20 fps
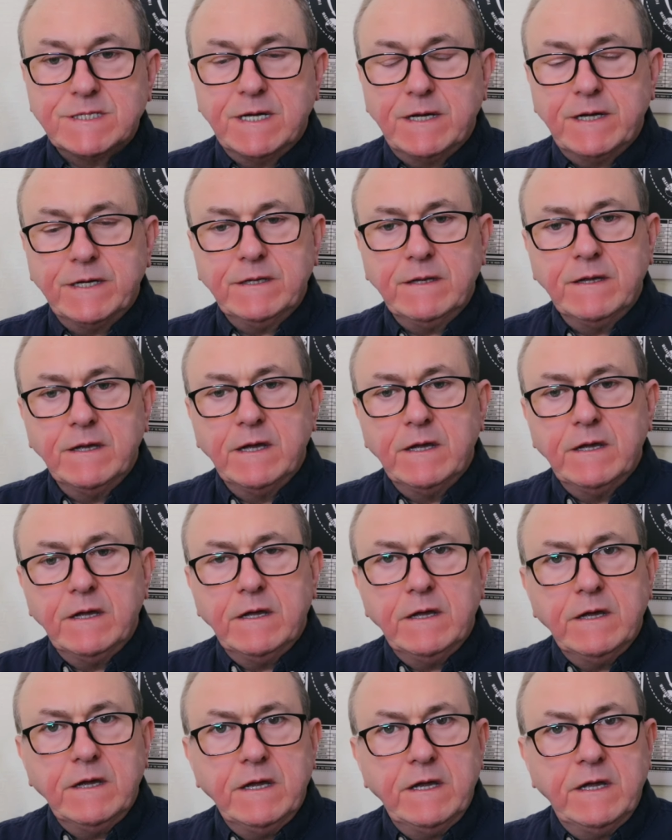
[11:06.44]
sign.
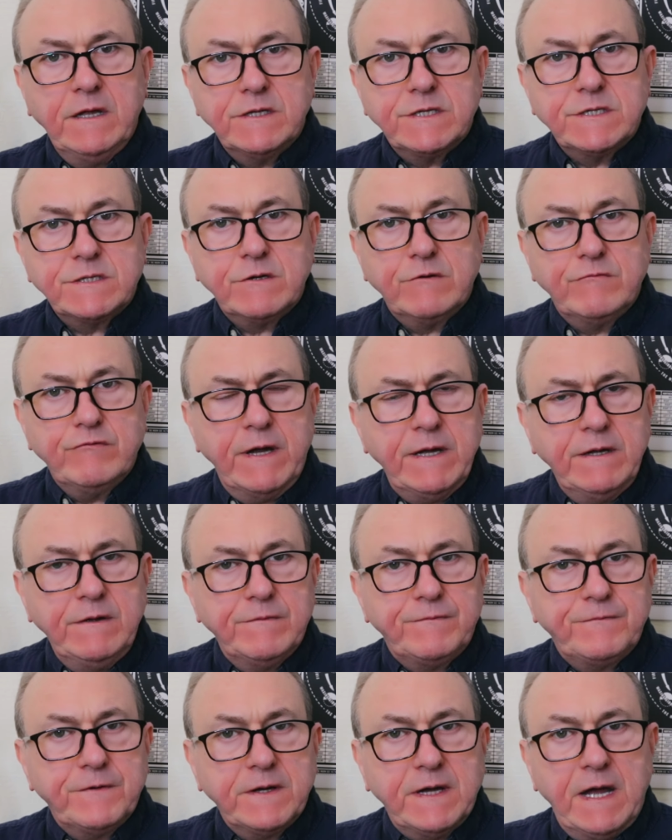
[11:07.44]
It's
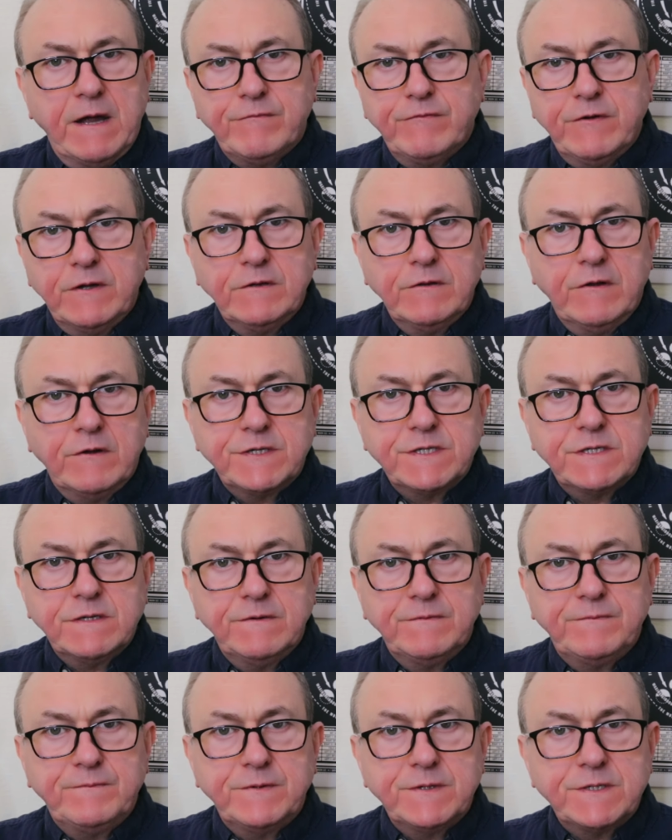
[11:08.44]
great for gathering lots
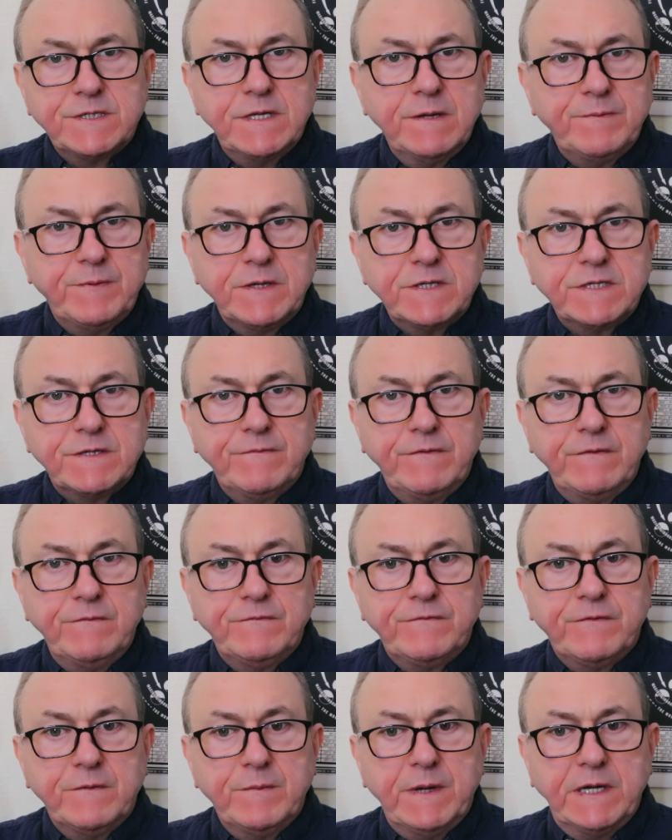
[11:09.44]
of snippets of
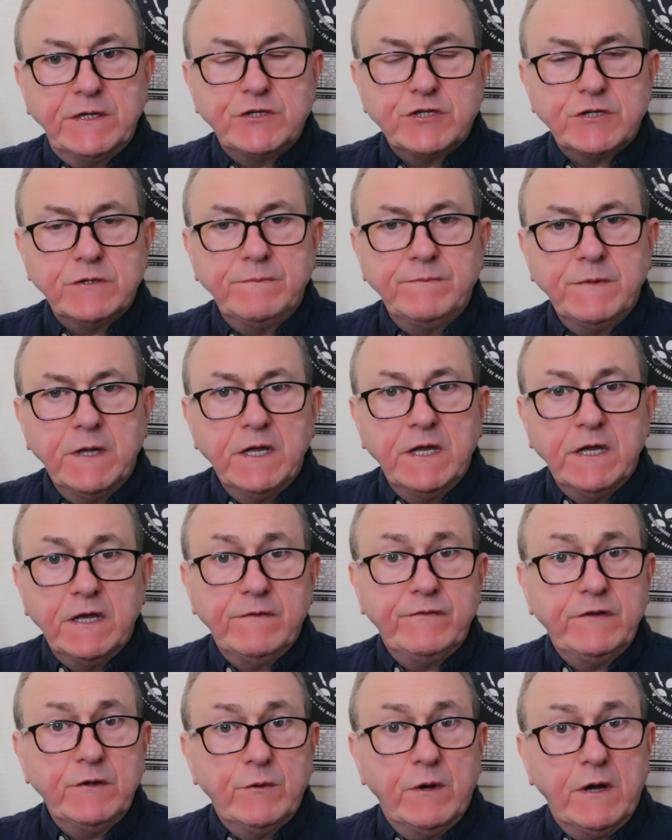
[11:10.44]
information.
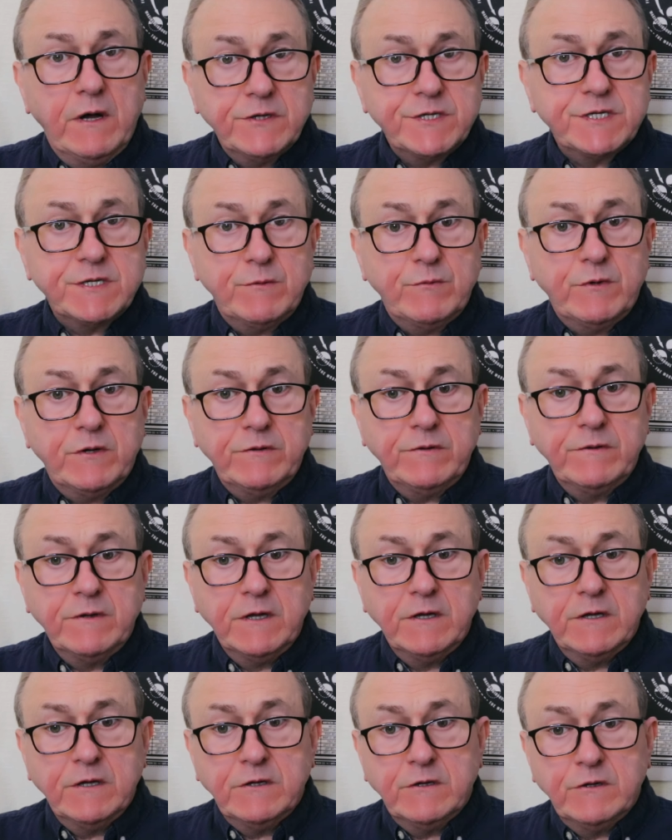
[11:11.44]
If you are someone
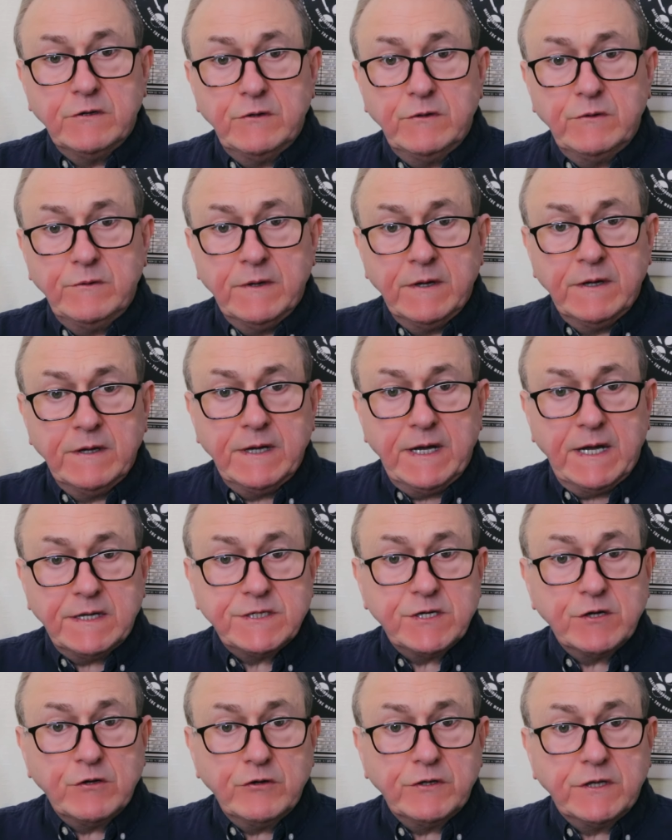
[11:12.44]
who
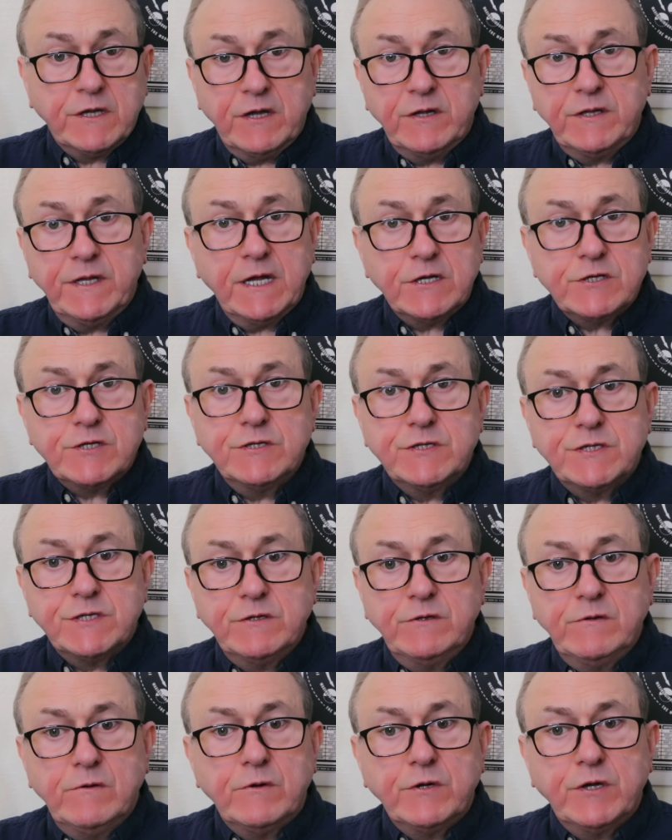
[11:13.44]
has a good connection
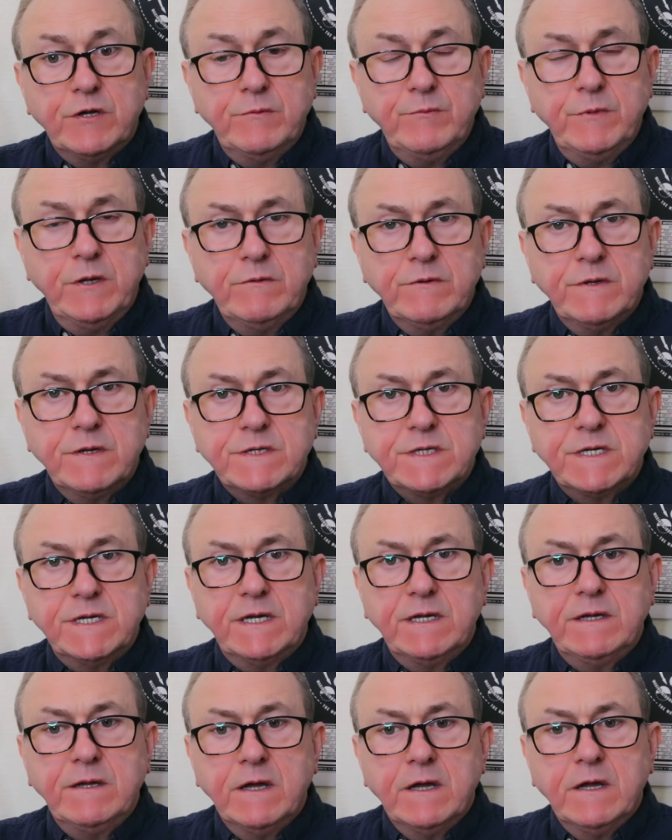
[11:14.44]
to your
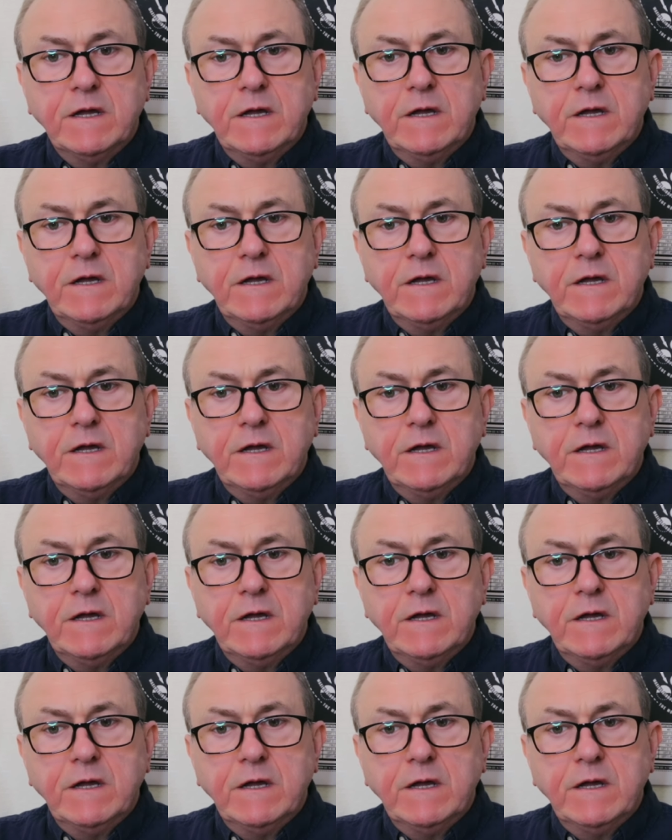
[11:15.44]
community,